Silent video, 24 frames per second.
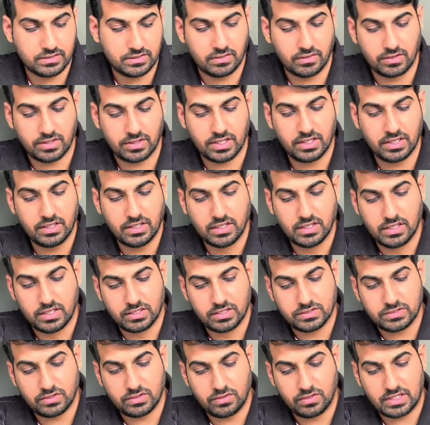Okay,
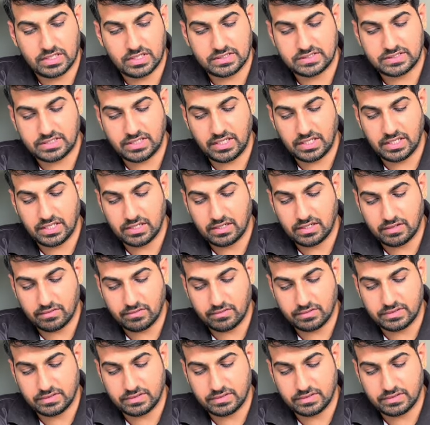so you can see here,